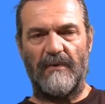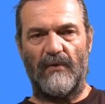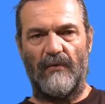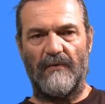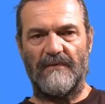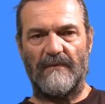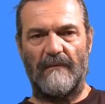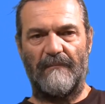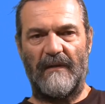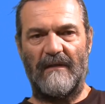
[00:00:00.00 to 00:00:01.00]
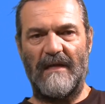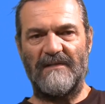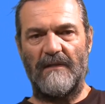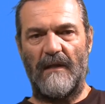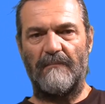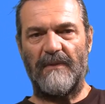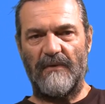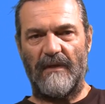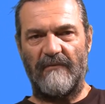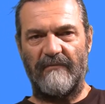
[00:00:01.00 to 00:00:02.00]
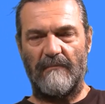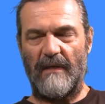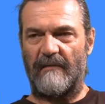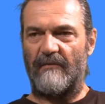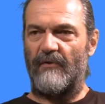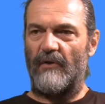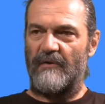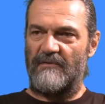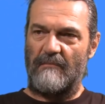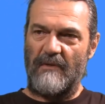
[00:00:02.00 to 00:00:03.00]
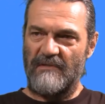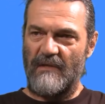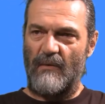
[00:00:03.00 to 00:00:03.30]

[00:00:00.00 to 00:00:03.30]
because it doesn't help me to get feedback the following semester.